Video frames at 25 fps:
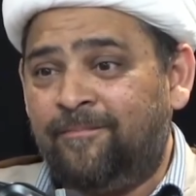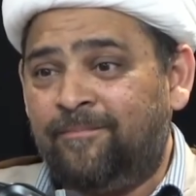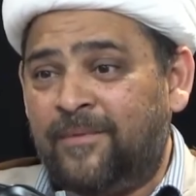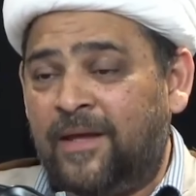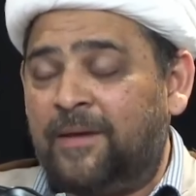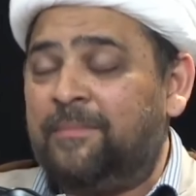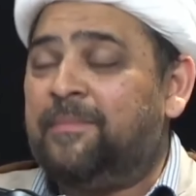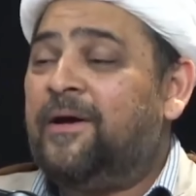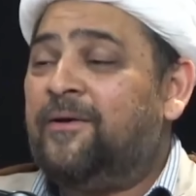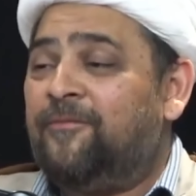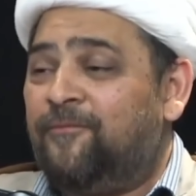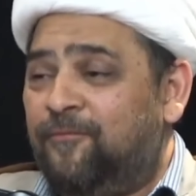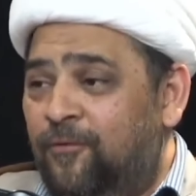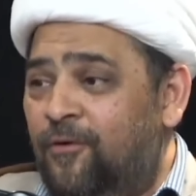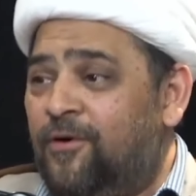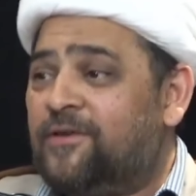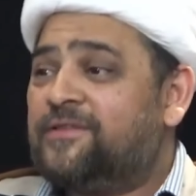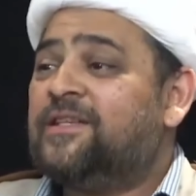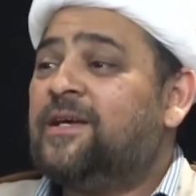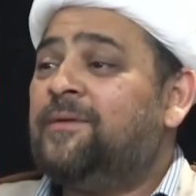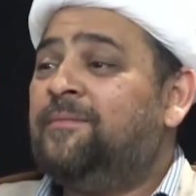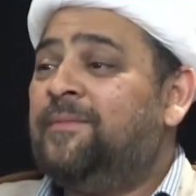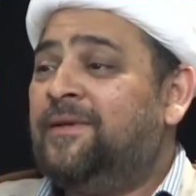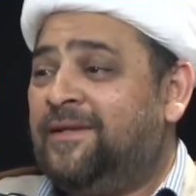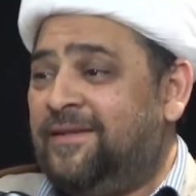And by
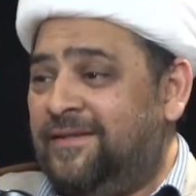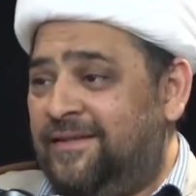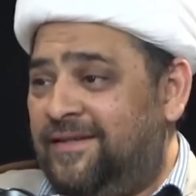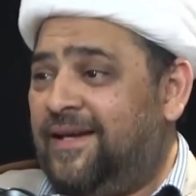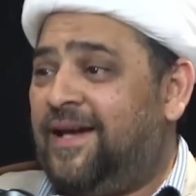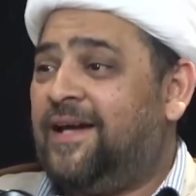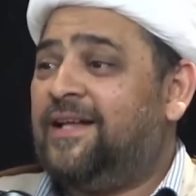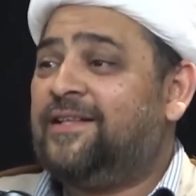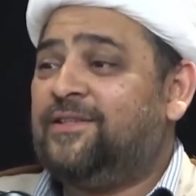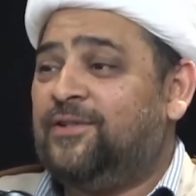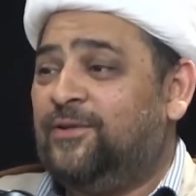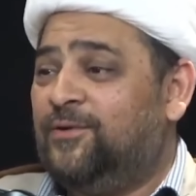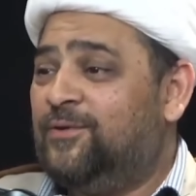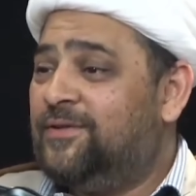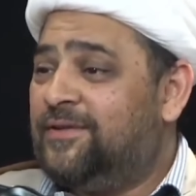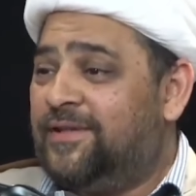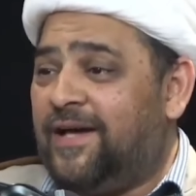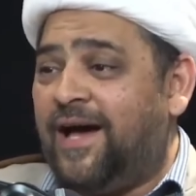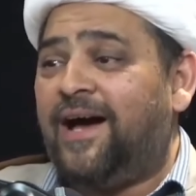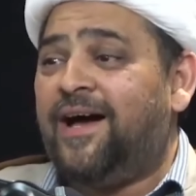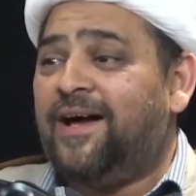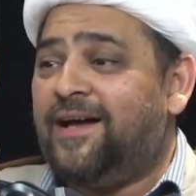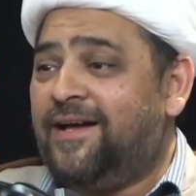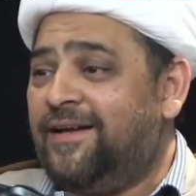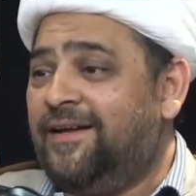force, I mean death. You
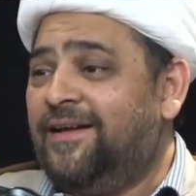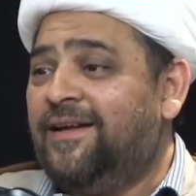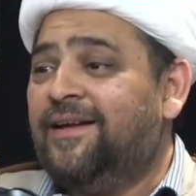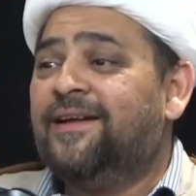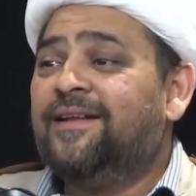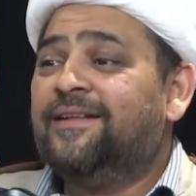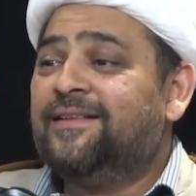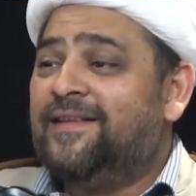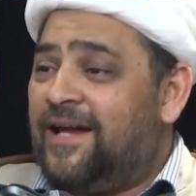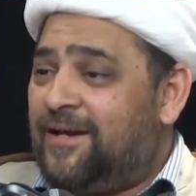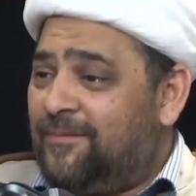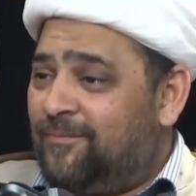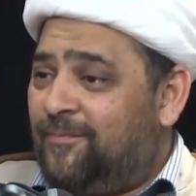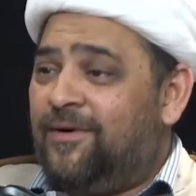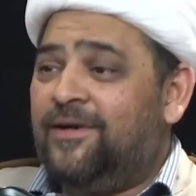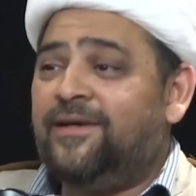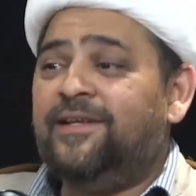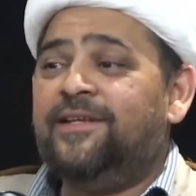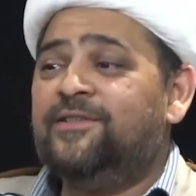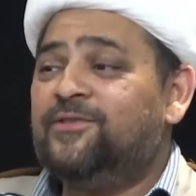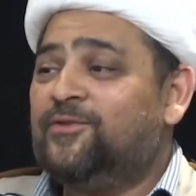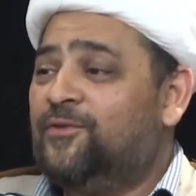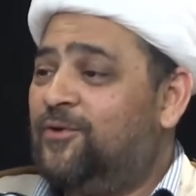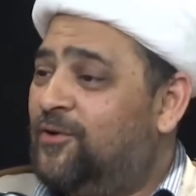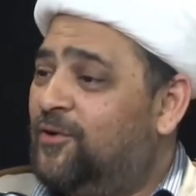die, that
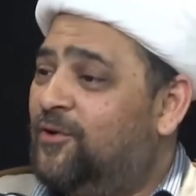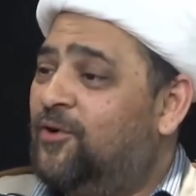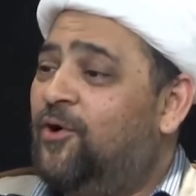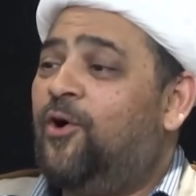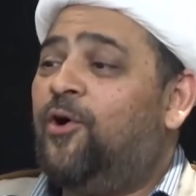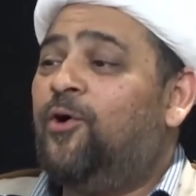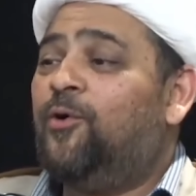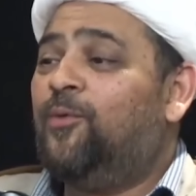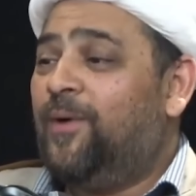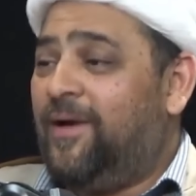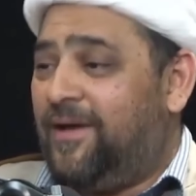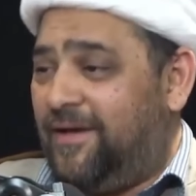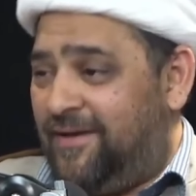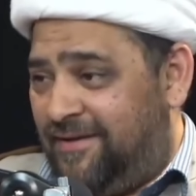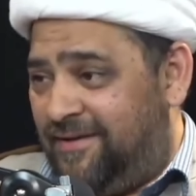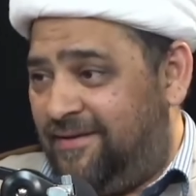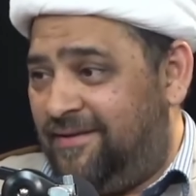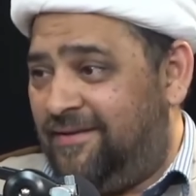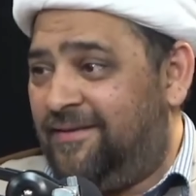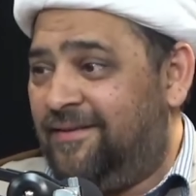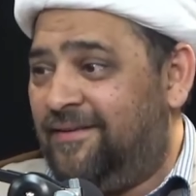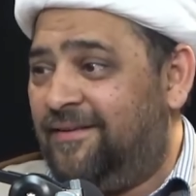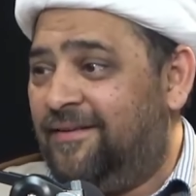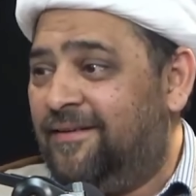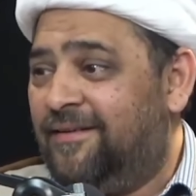money is going to go away
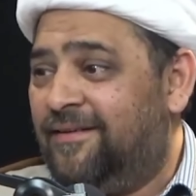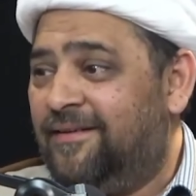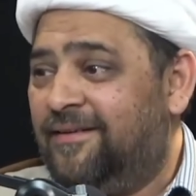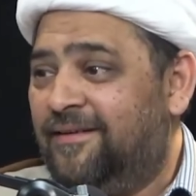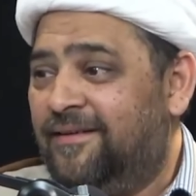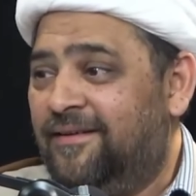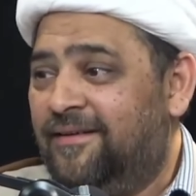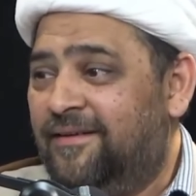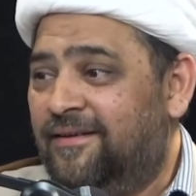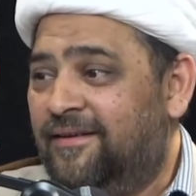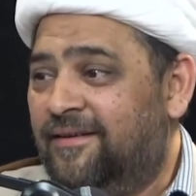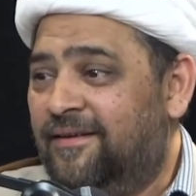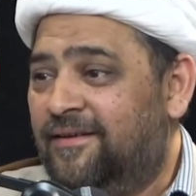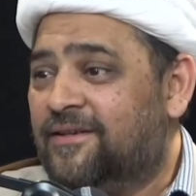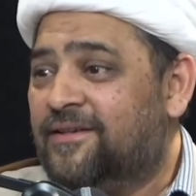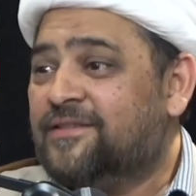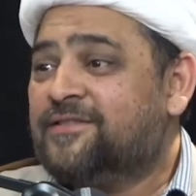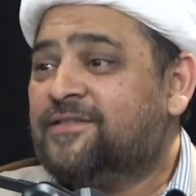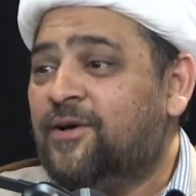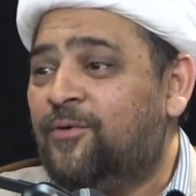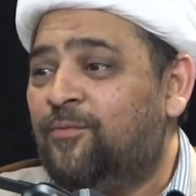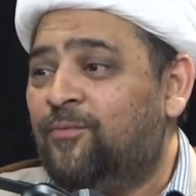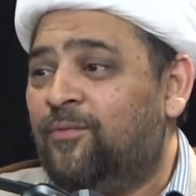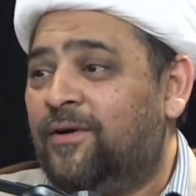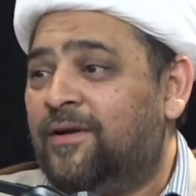to
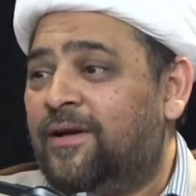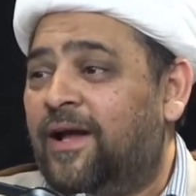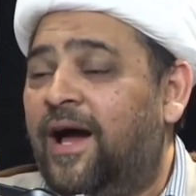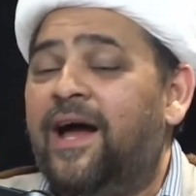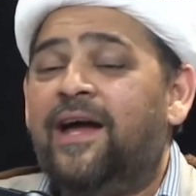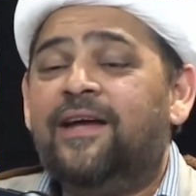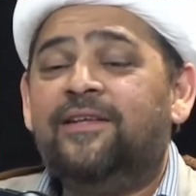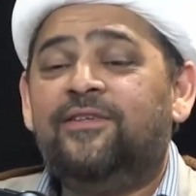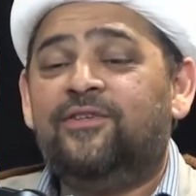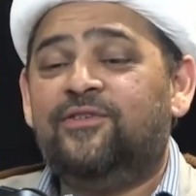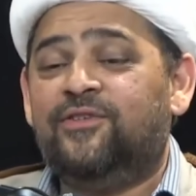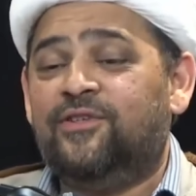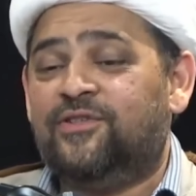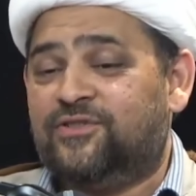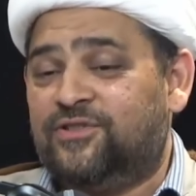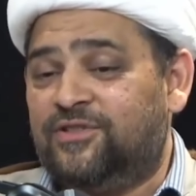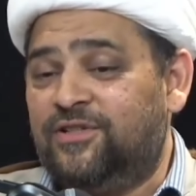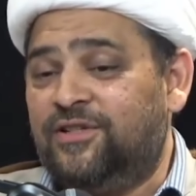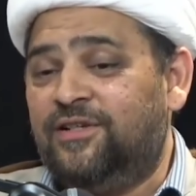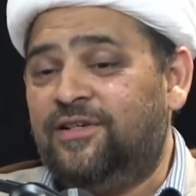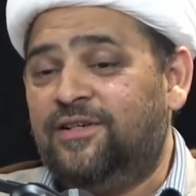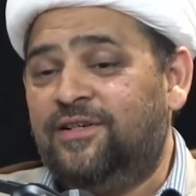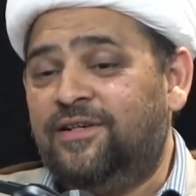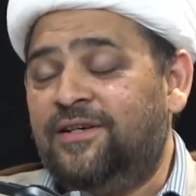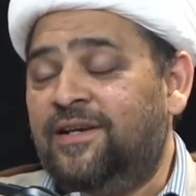someone. Either your
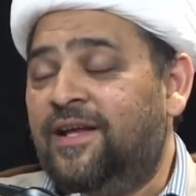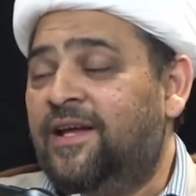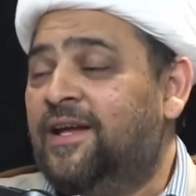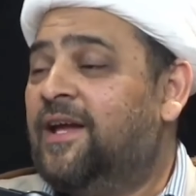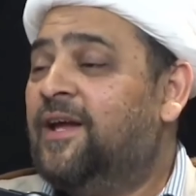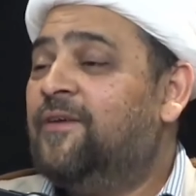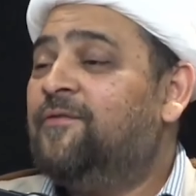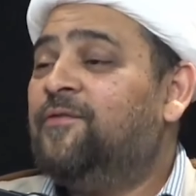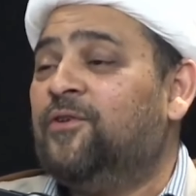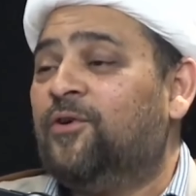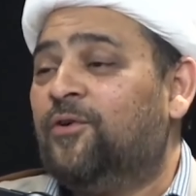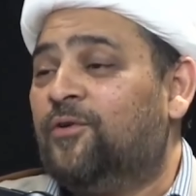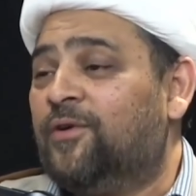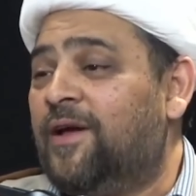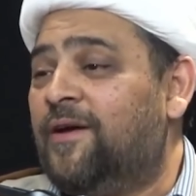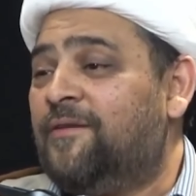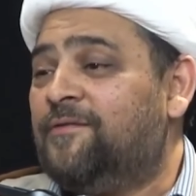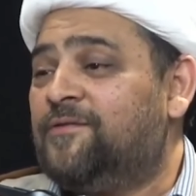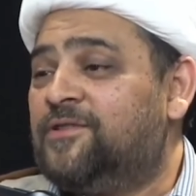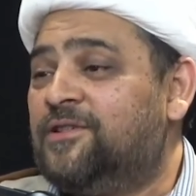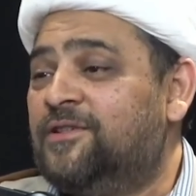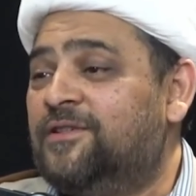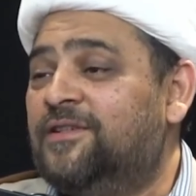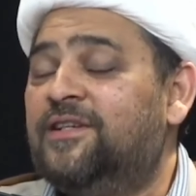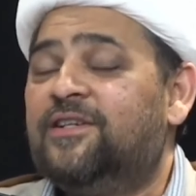children, if you don't
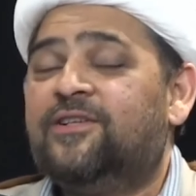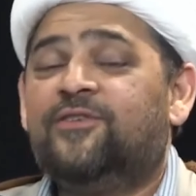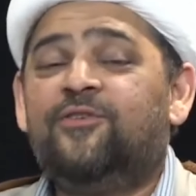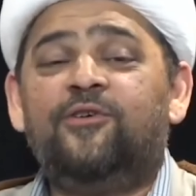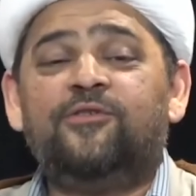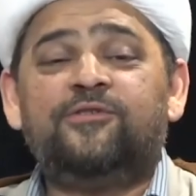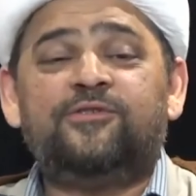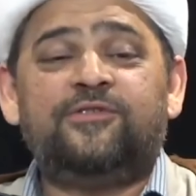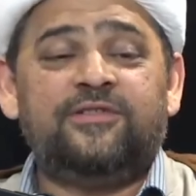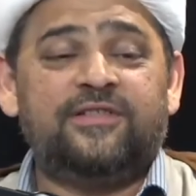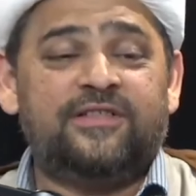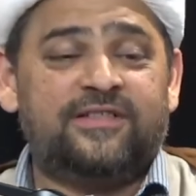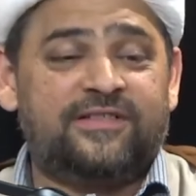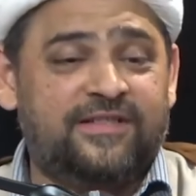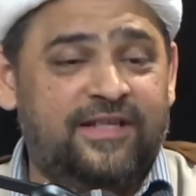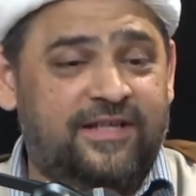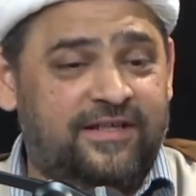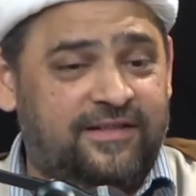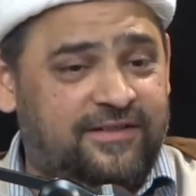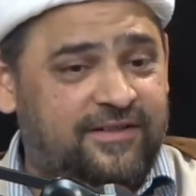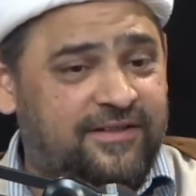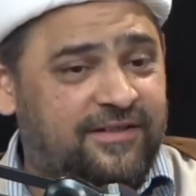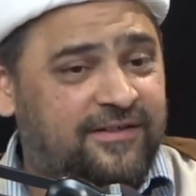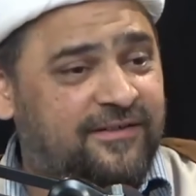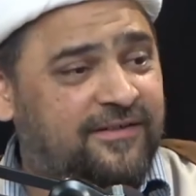have children, it goes to the
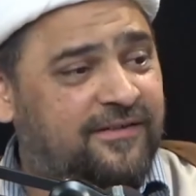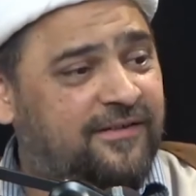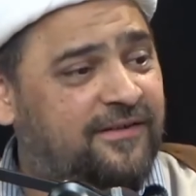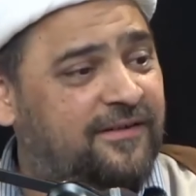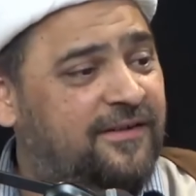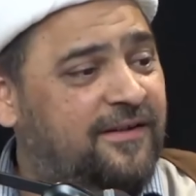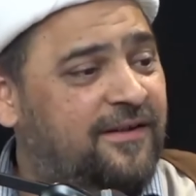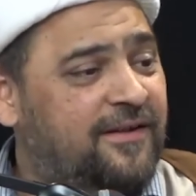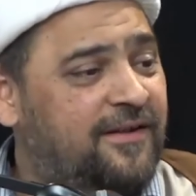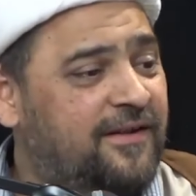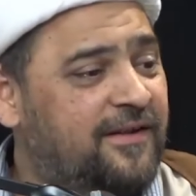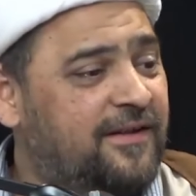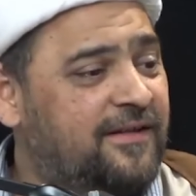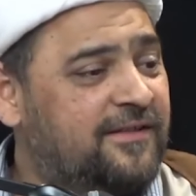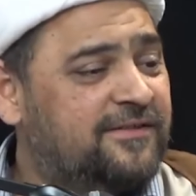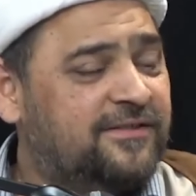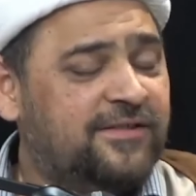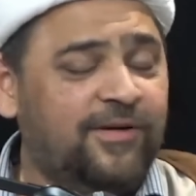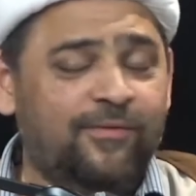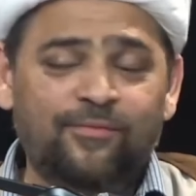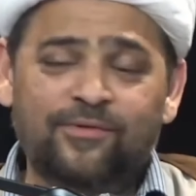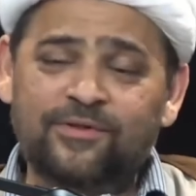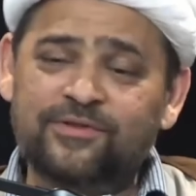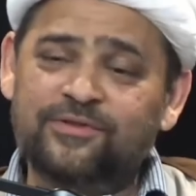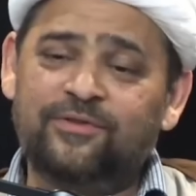state.
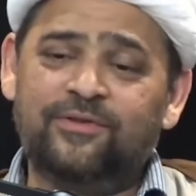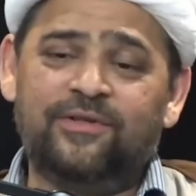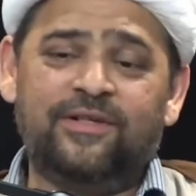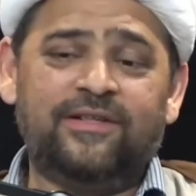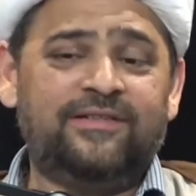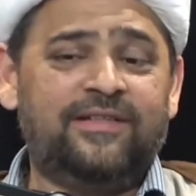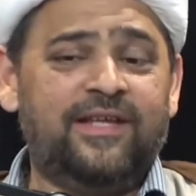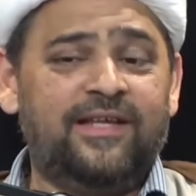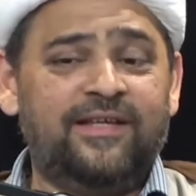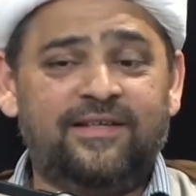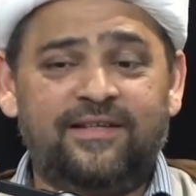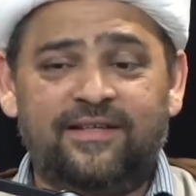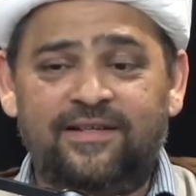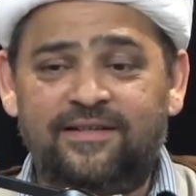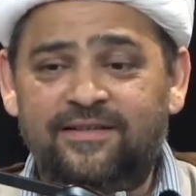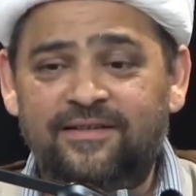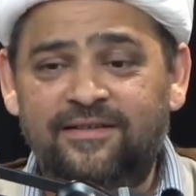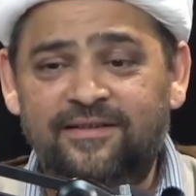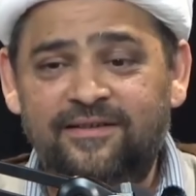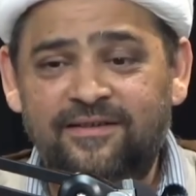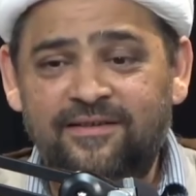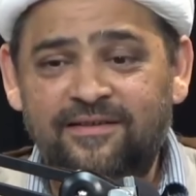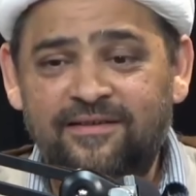Someone's going to take it.